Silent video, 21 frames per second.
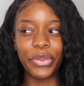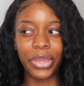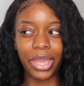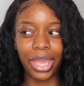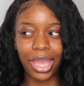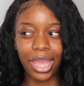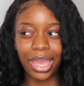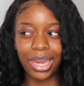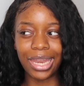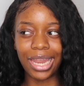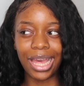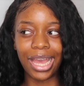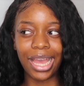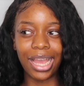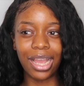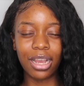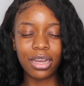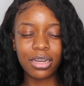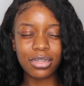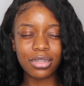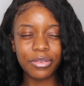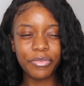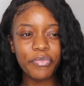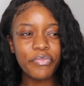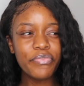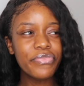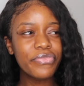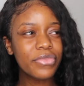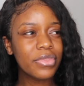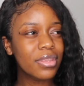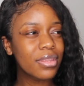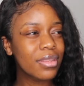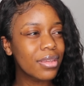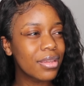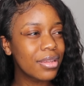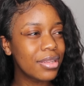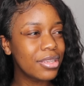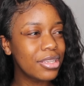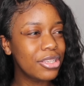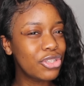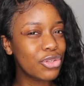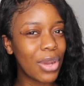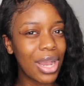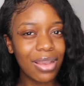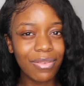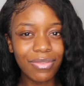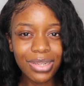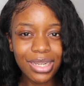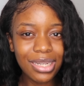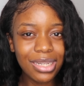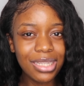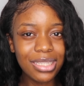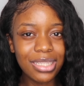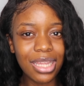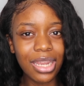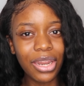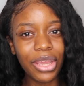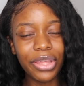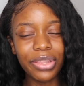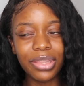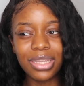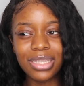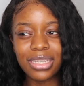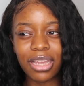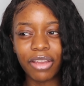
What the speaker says: okay, like, do I really need to know this?